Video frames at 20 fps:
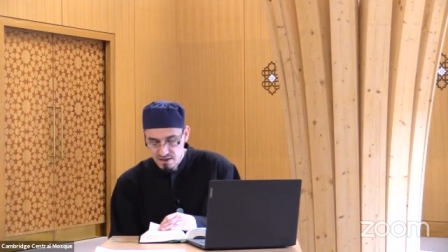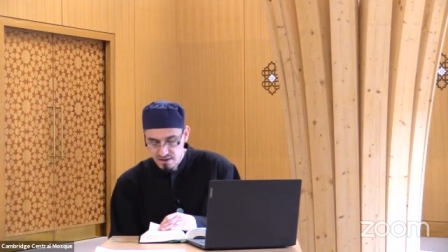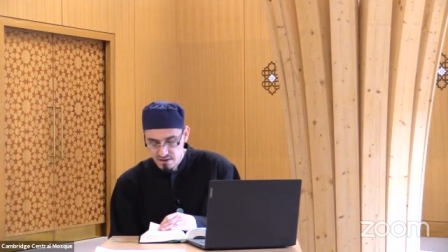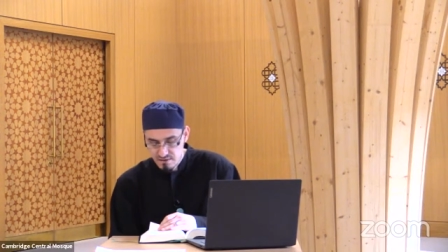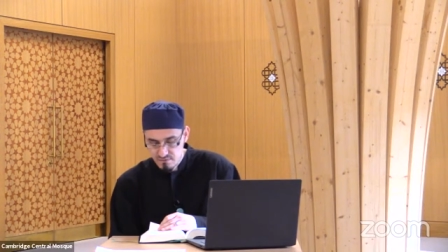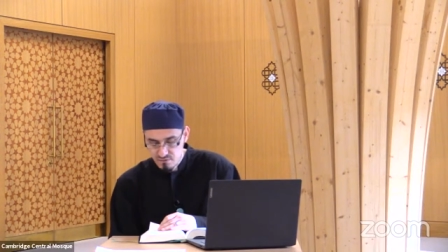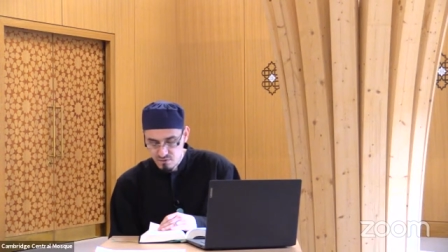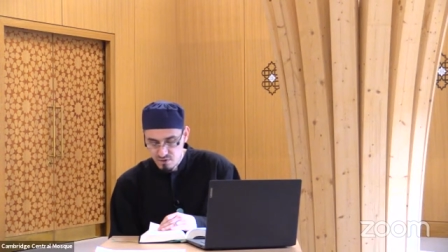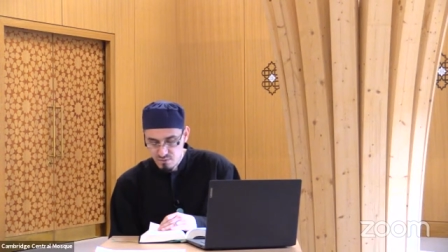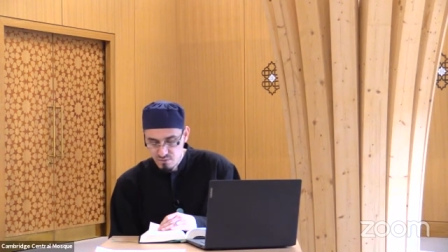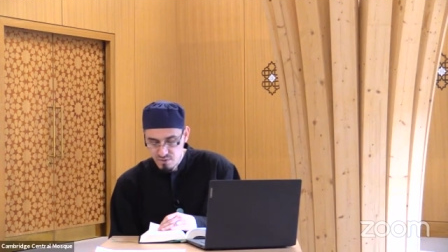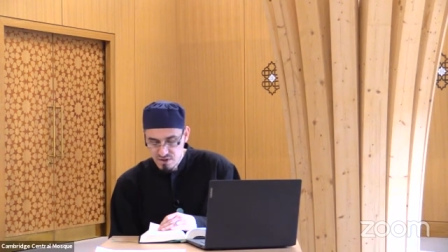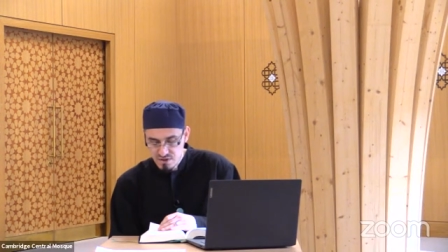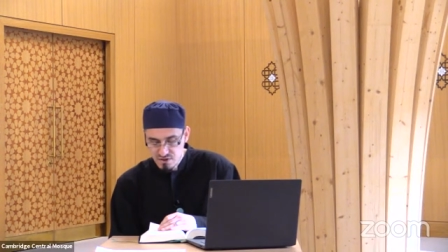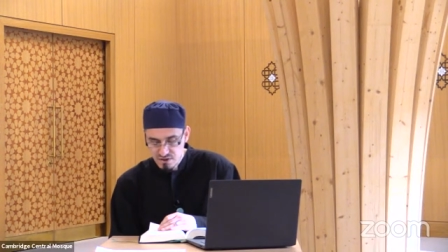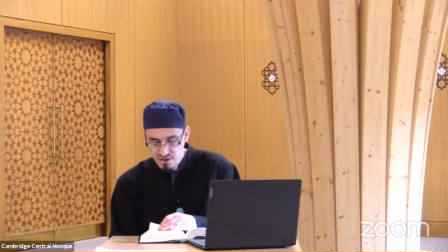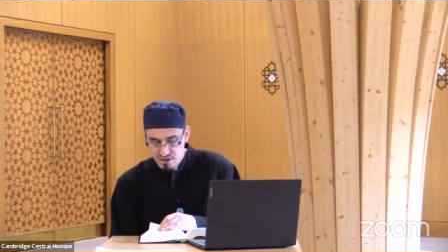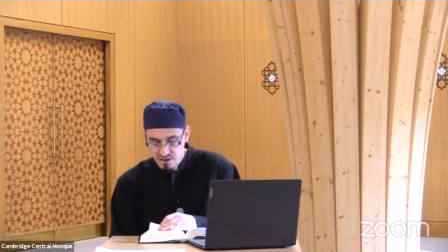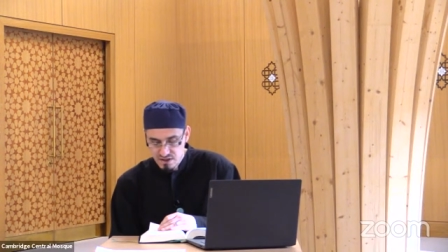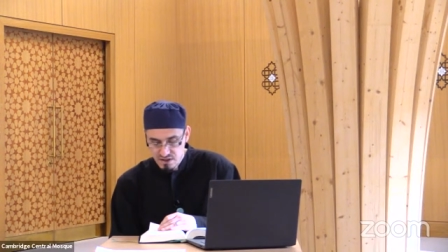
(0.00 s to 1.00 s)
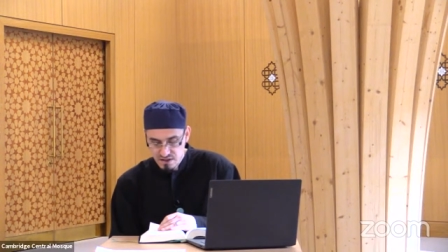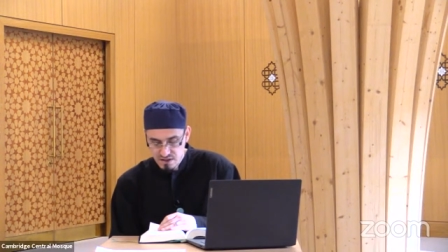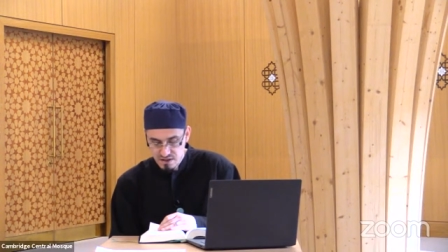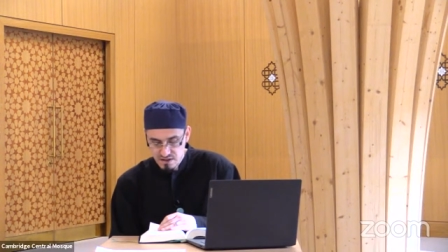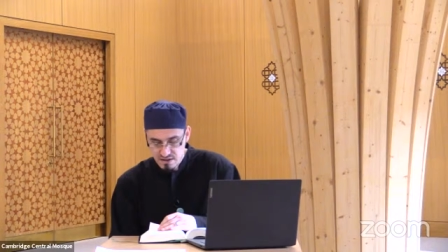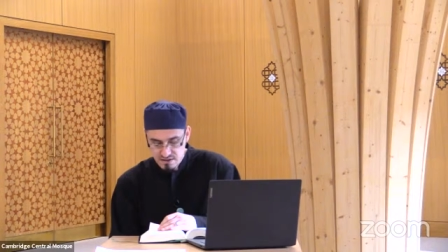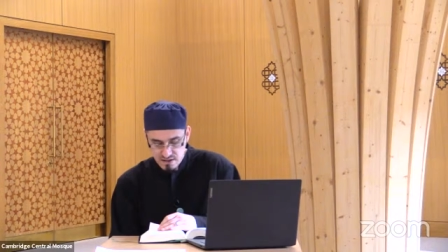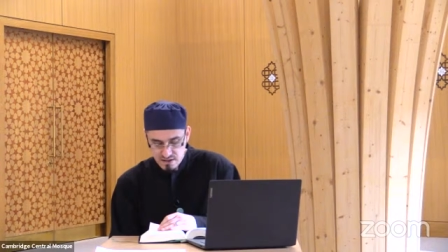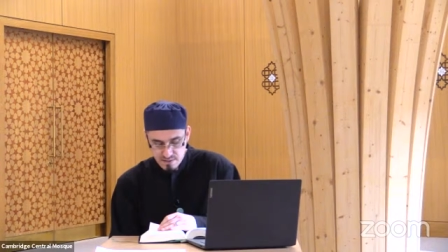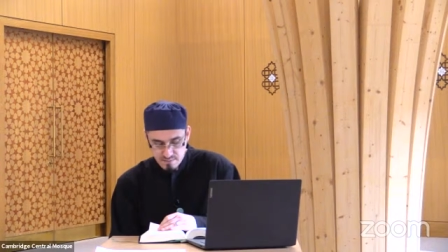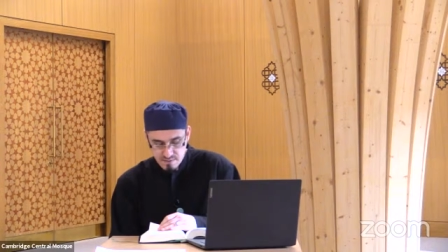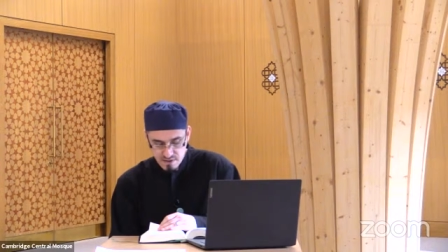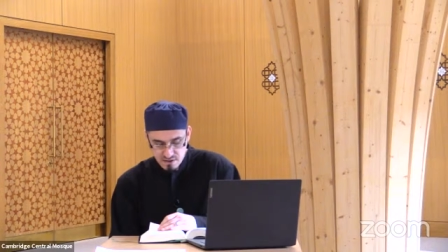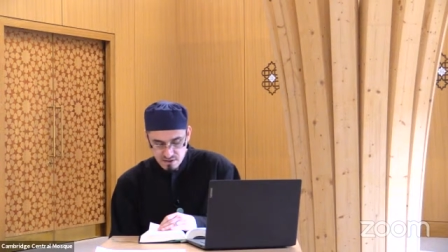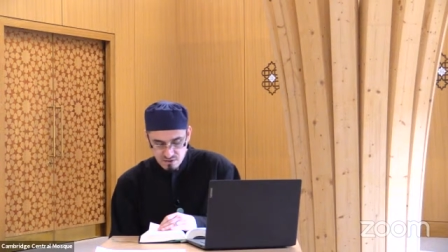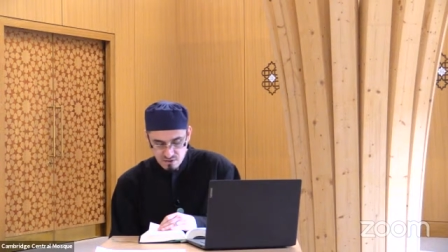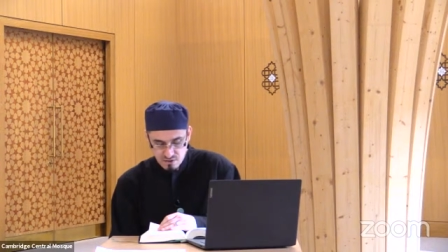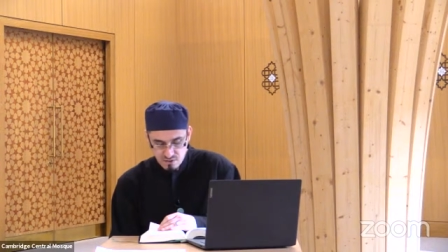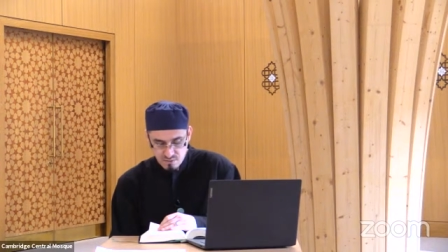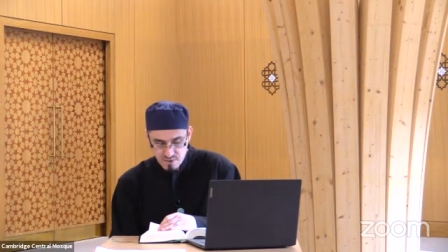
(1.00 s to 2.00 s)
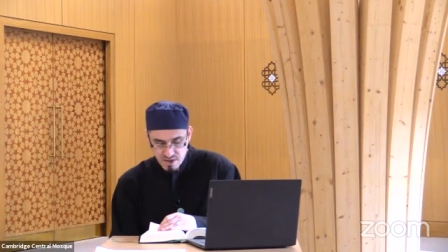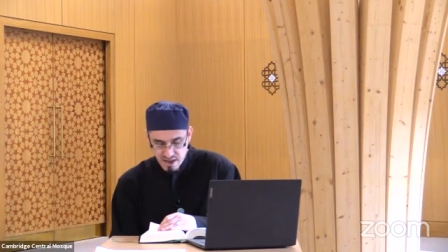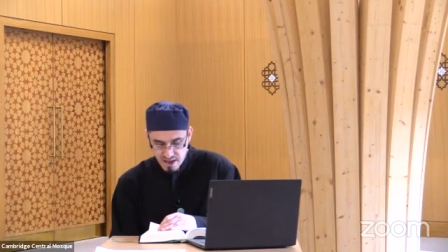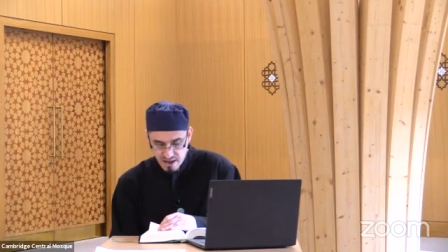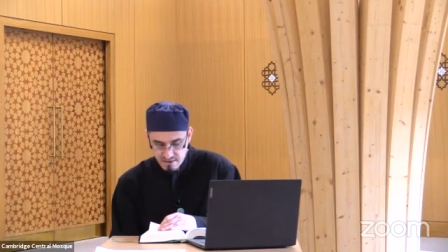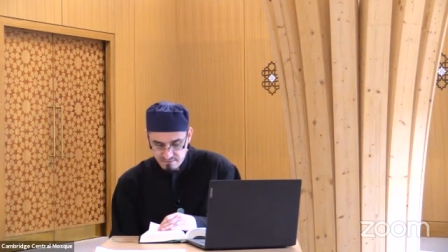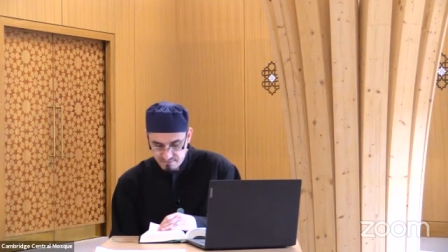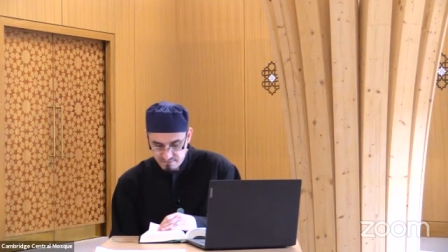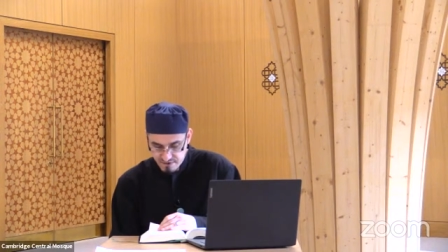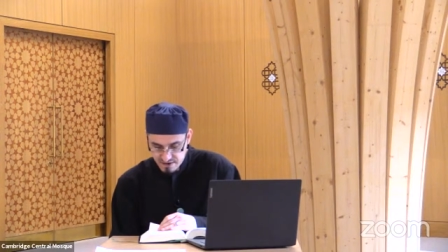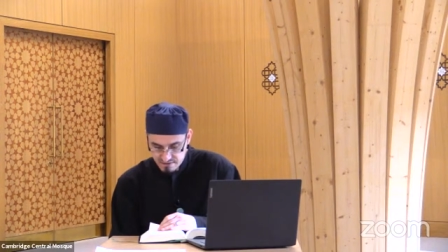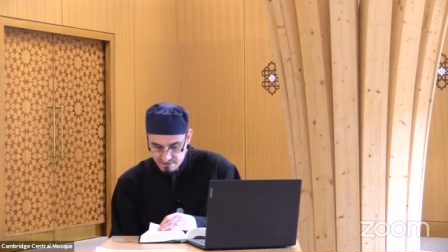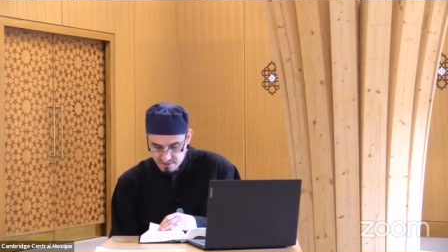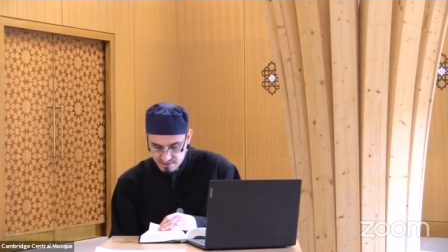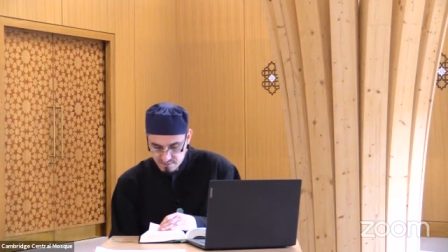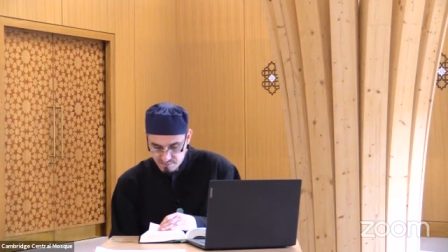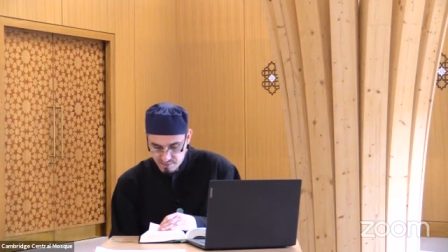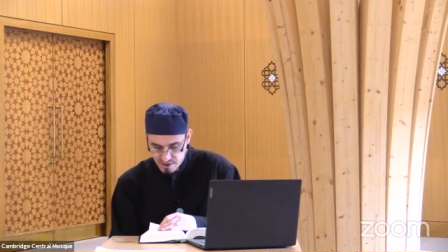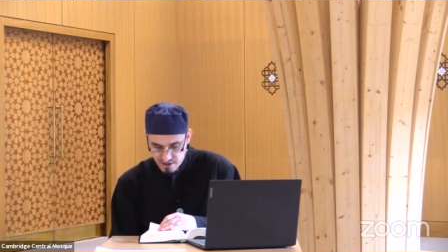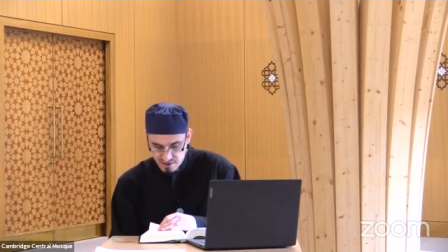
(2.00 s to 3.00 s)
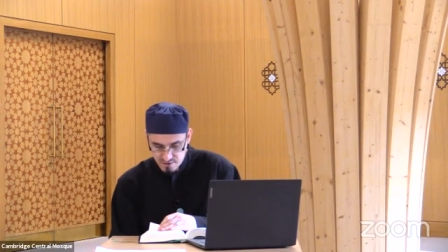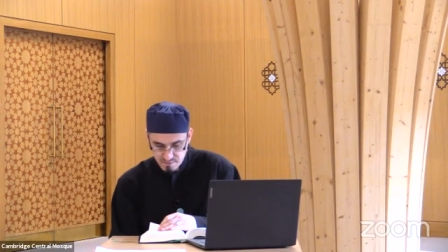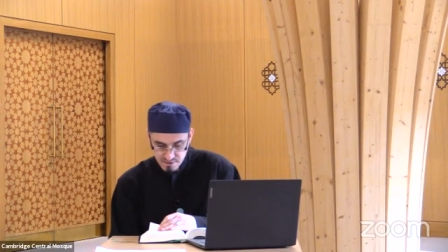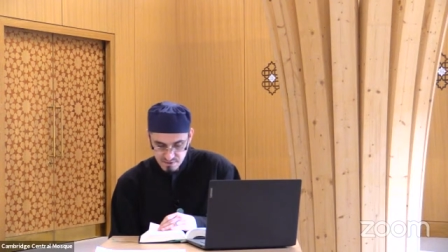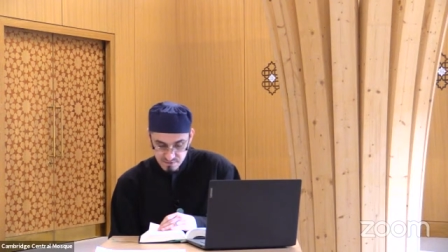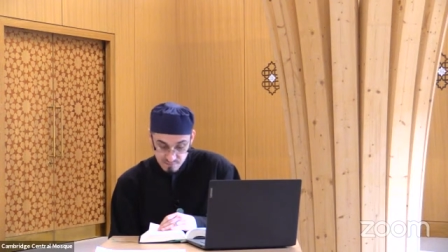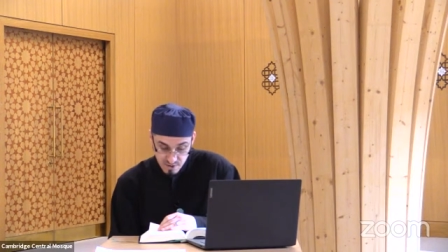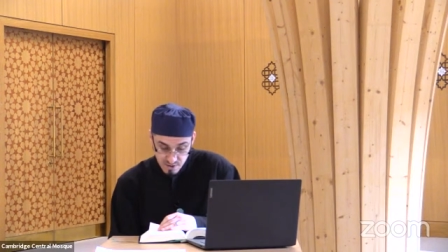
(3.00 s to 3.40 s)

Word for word: uh for which in Islamic law we have fixed punishment.